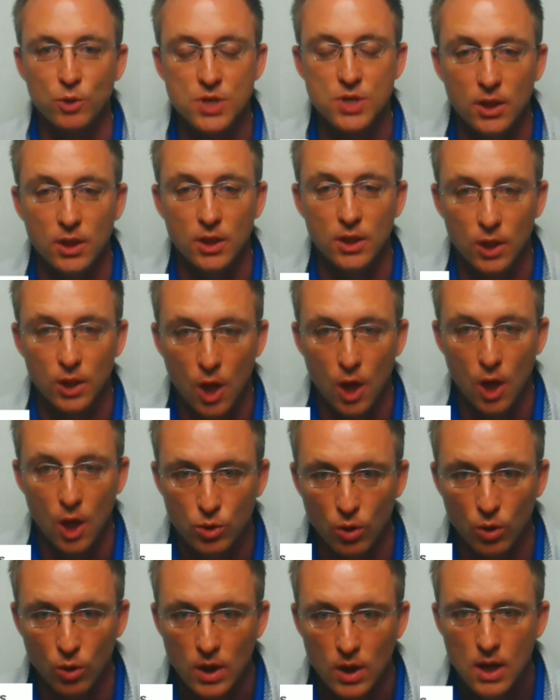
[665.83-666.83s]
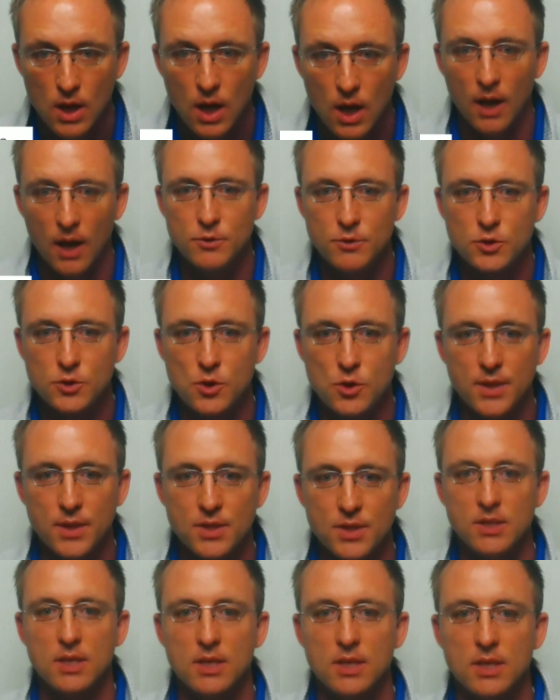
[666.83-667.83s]
in local. So I
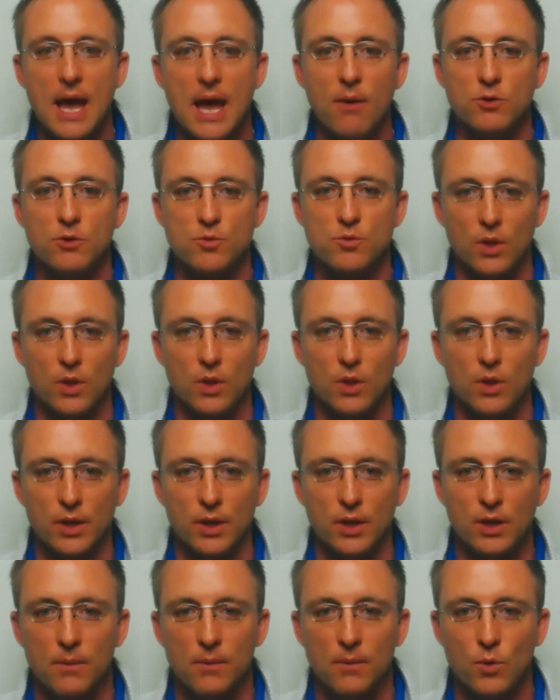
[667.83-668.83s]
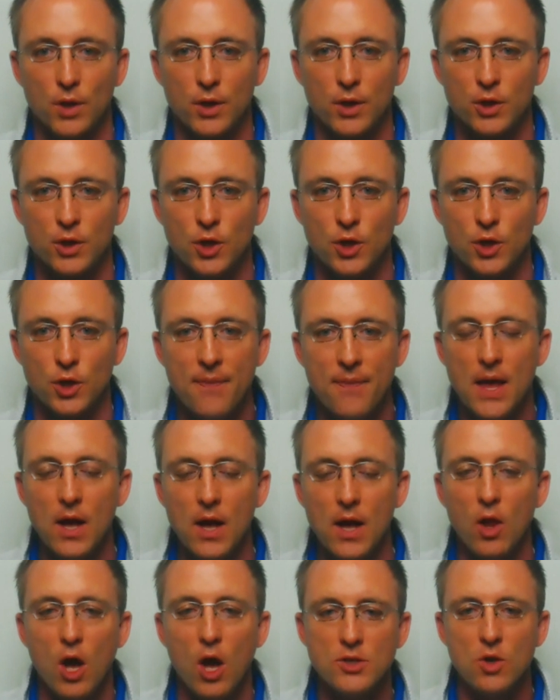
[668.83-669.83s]
thought that was really really good. And
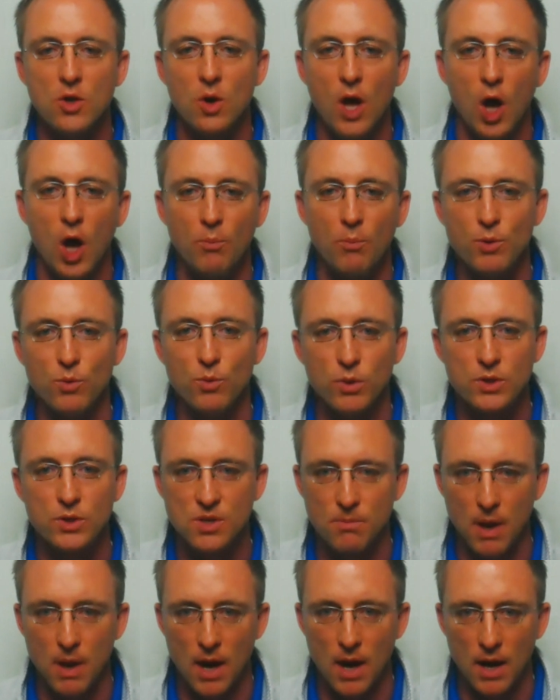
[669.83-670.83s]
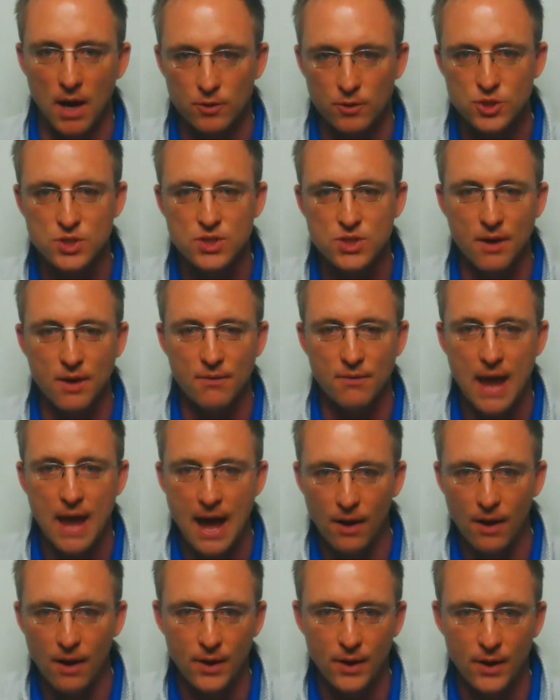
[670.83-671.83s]
they'll also help you with some other stuff
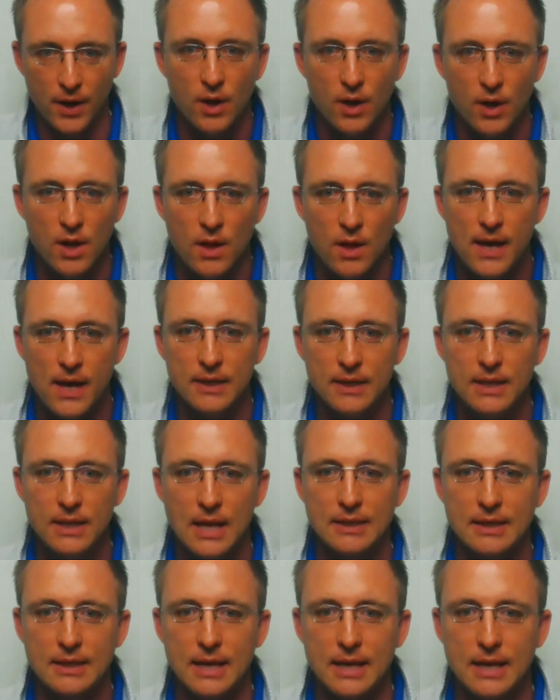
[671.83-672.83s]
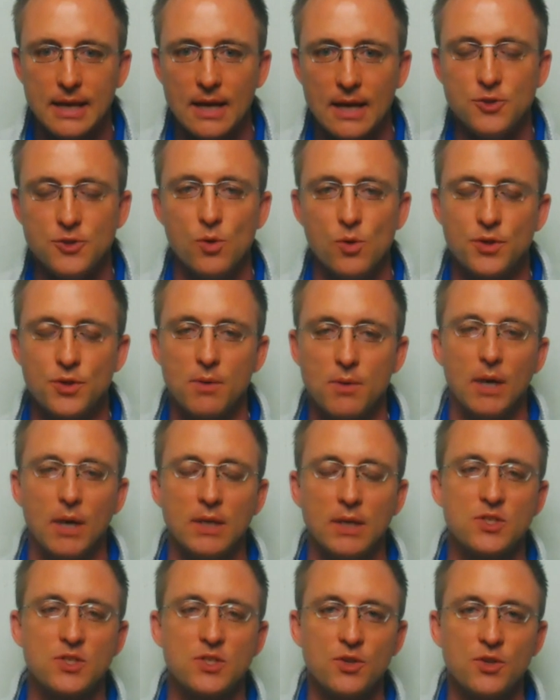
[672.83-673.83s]
out there that could have to do with it. But
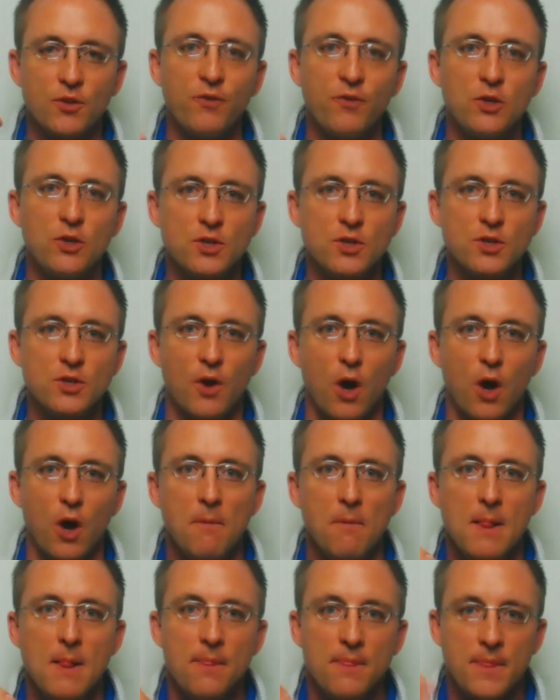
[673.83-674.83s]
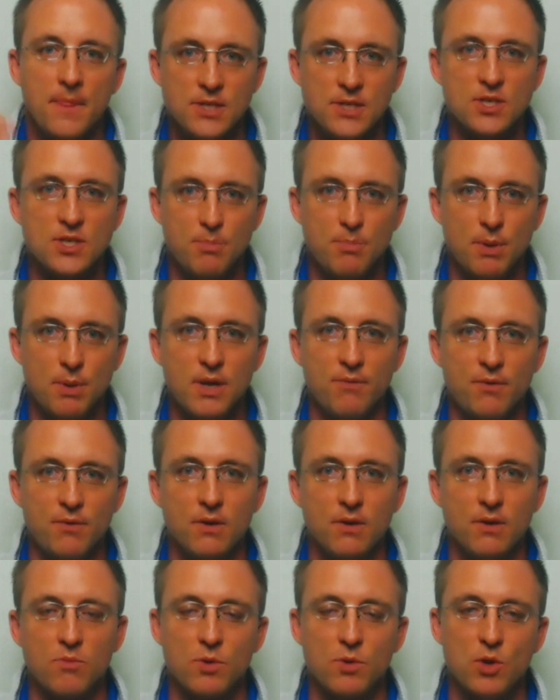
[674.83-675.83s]
sir, first of all, that's the benefit
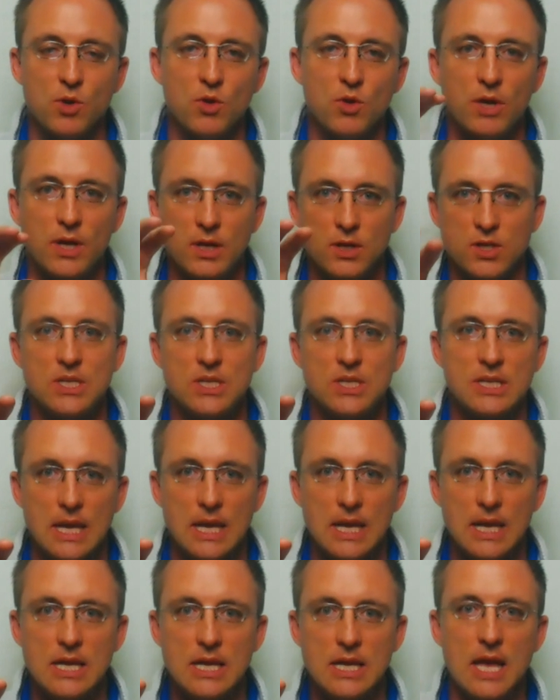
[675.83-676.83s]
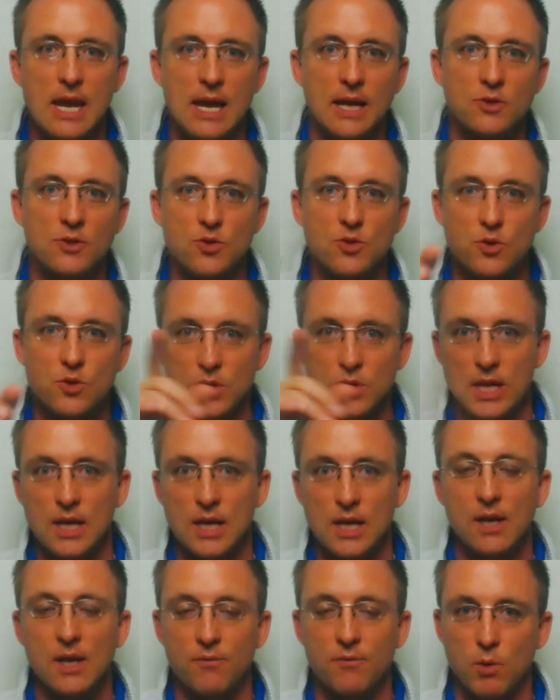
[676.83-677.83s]
of the community is he's getting that answer. He's
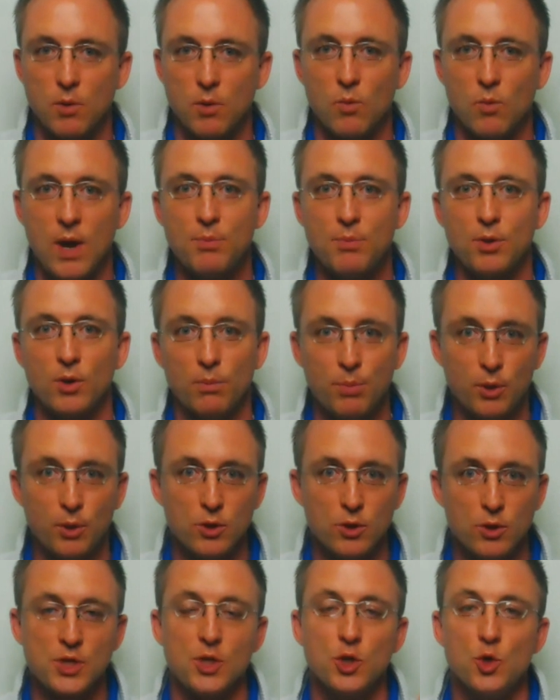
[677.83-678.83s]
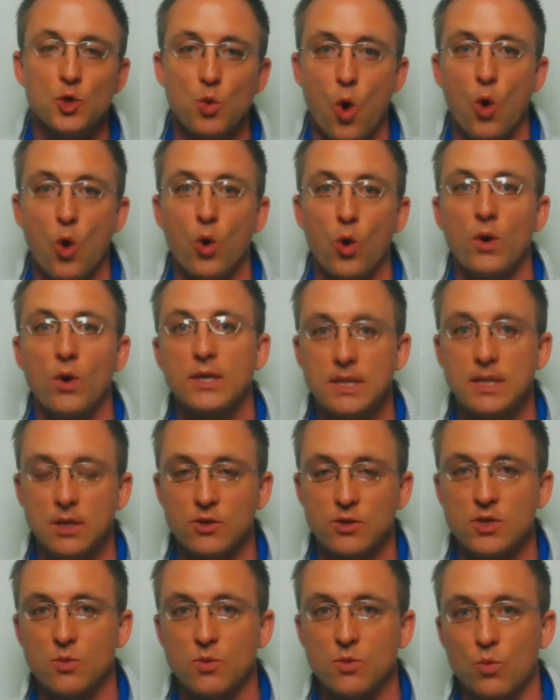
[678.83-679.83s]
getting it from a reputable person who already
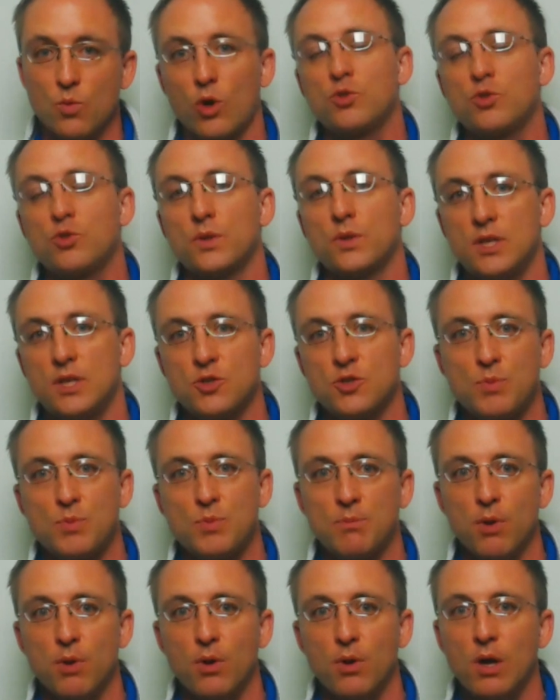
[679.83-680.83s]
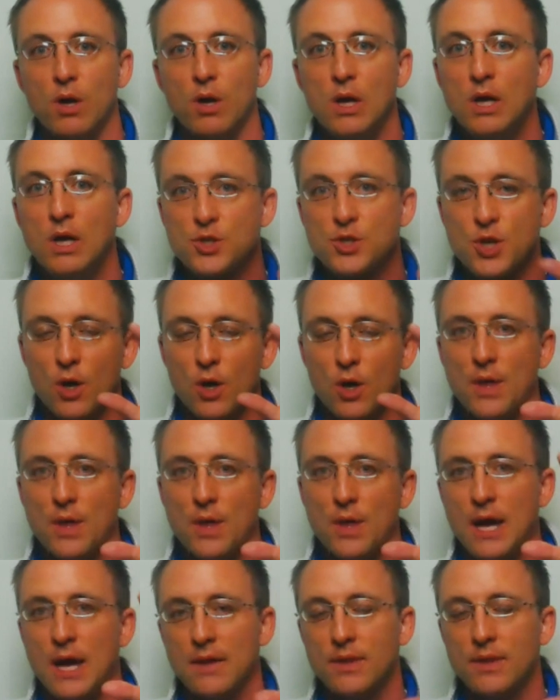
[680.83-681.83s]
deals and works with these people. So
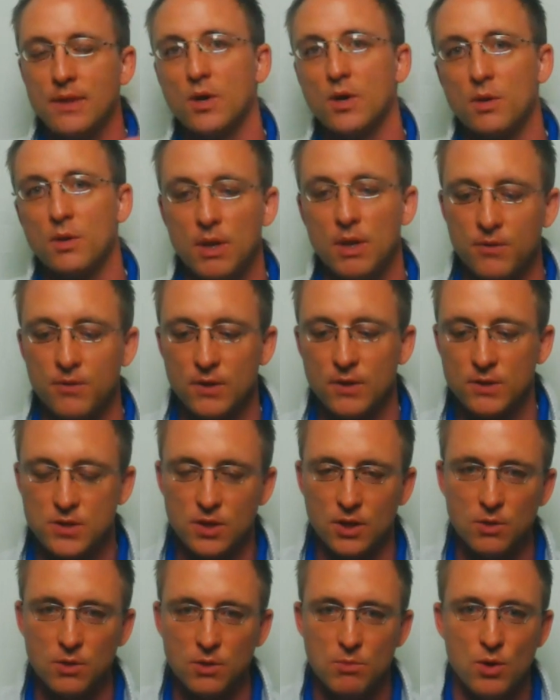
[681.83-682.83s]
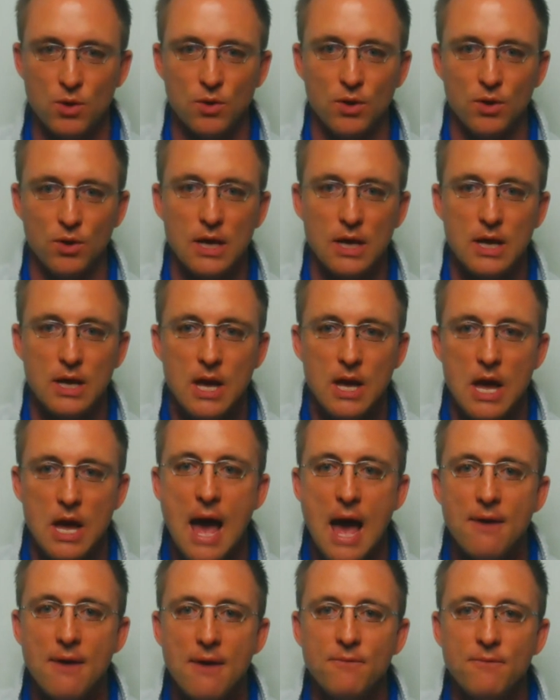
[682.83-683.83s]
that's one of the benefits of the community.
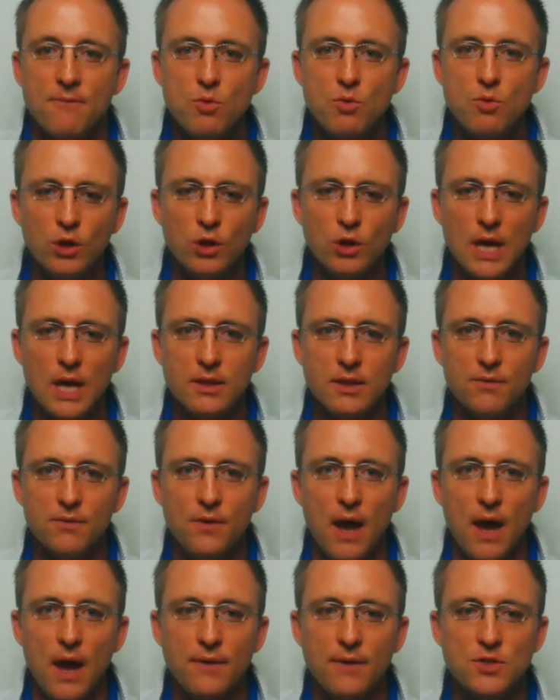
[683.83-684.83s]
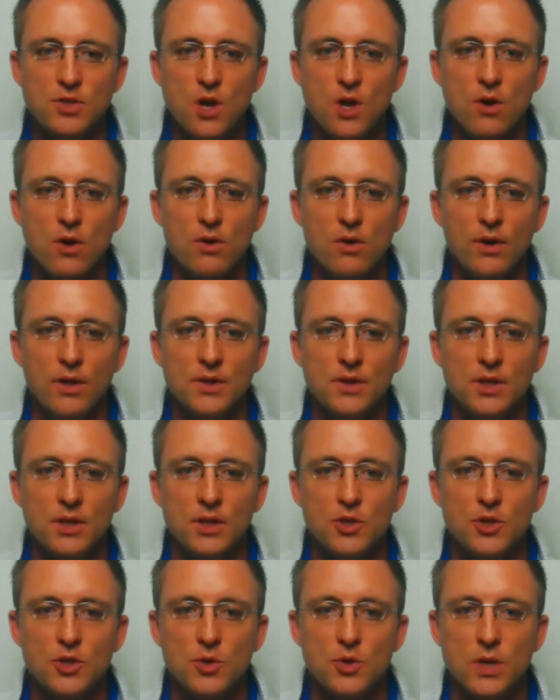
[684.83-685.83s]
Have you looked at the 5-star or anything?
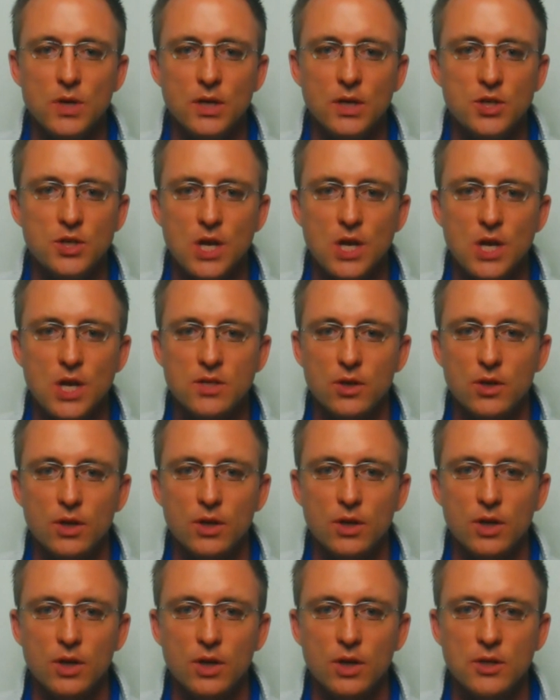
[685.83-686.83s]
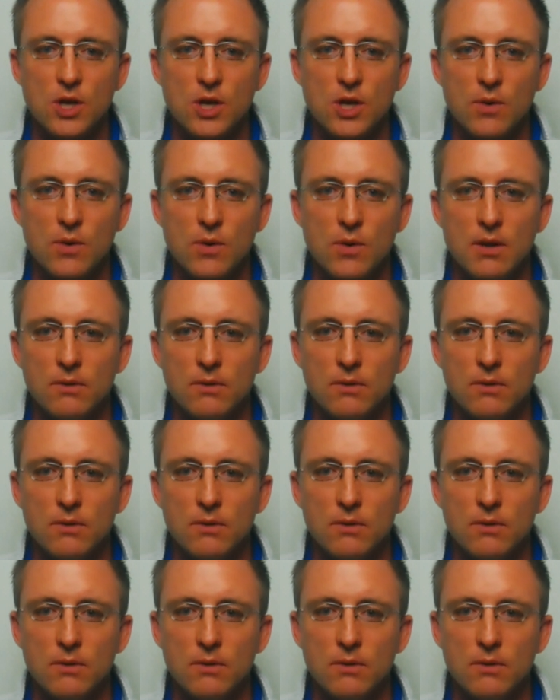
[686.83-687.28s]
Did you get a chance to look at that, Joey?